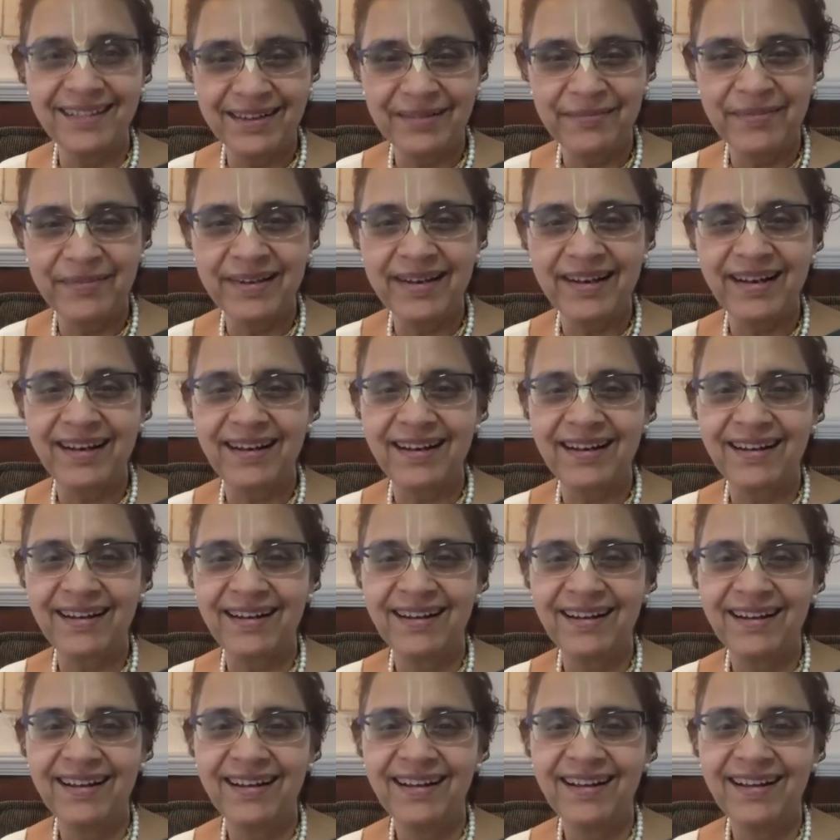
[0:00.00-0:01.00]
the middle
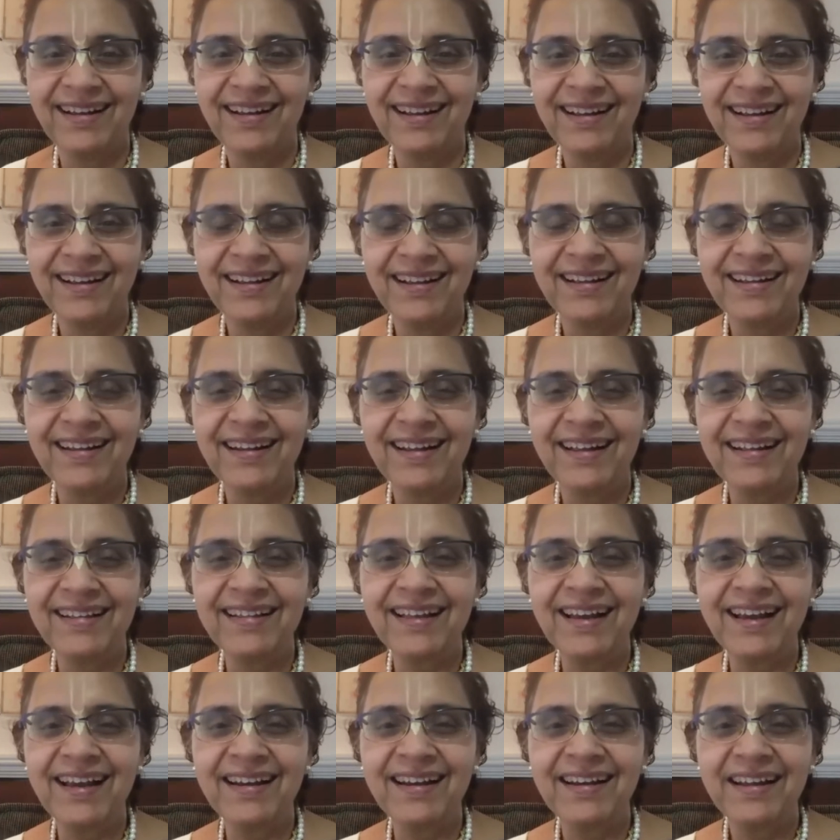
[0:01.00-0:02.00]
like
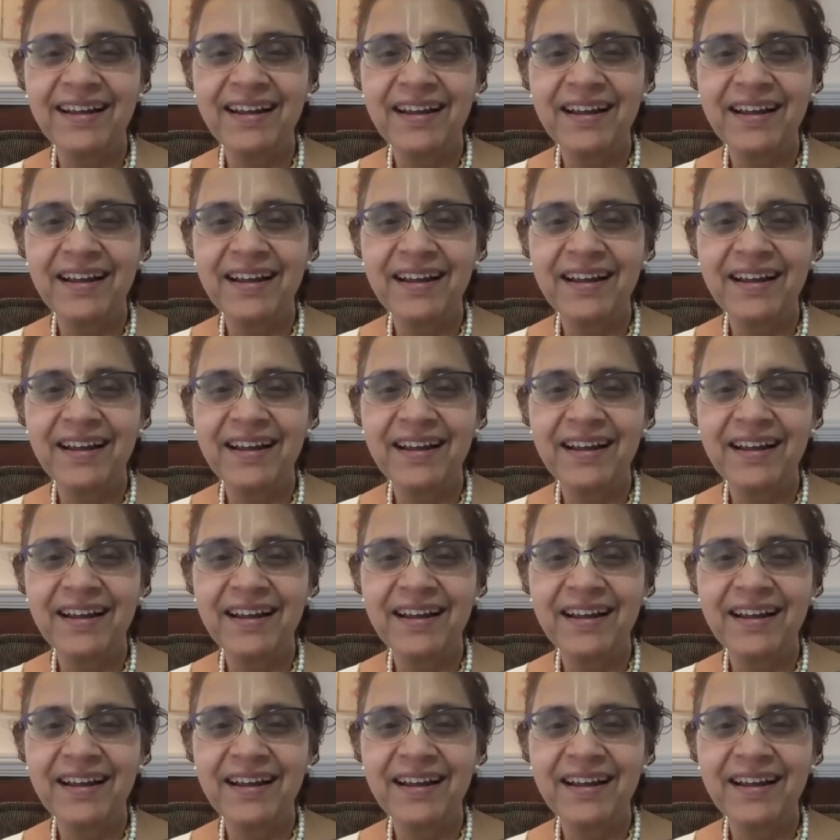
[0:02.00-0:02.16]
that.